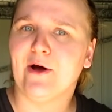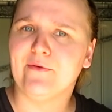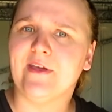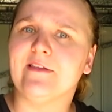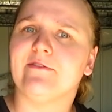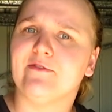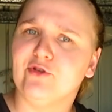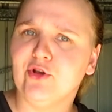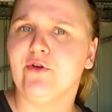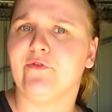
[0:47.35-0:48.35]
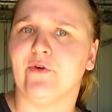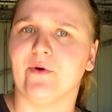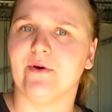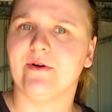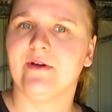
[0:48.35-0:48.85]
of his new
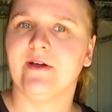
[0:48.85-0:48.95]
for.